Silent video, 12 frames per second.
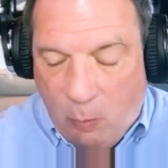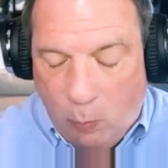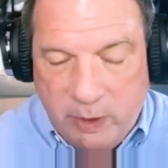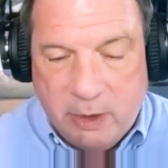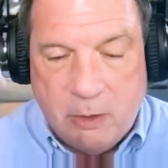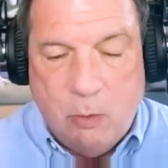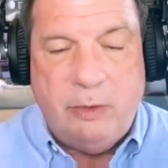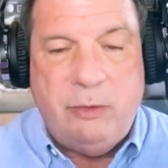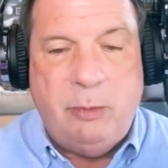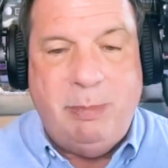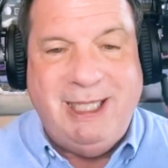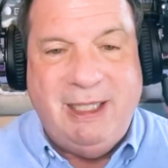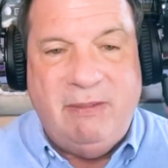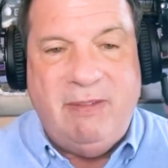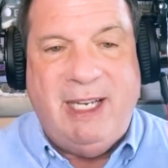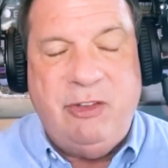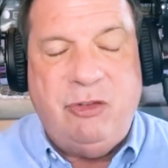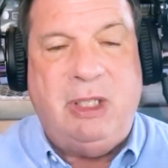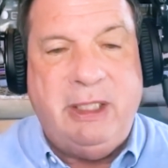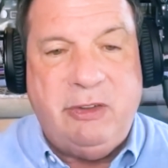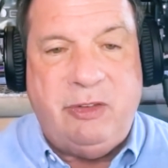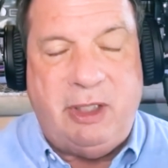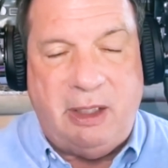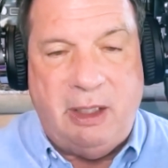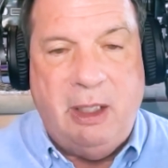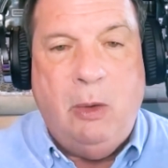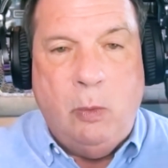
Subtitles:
We are going to be evangelistic.